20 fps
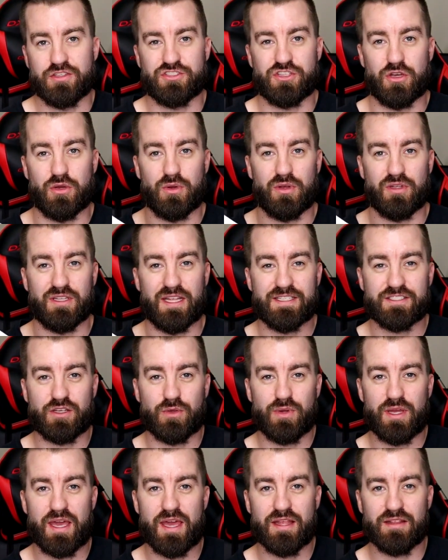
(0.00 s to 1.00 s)
So let's
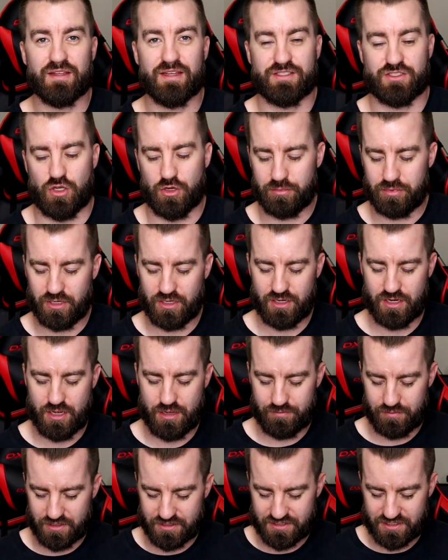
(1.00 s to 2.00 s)
go ahead, let's open it
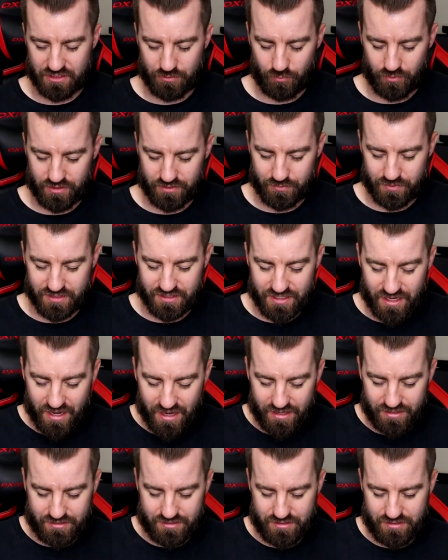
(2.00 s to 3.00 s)
up, let's see what we
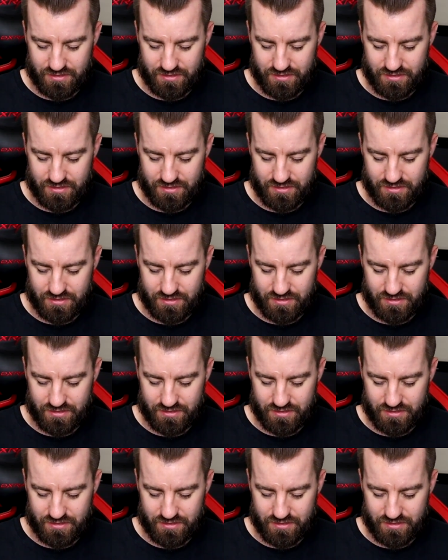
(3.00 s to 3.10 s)
got.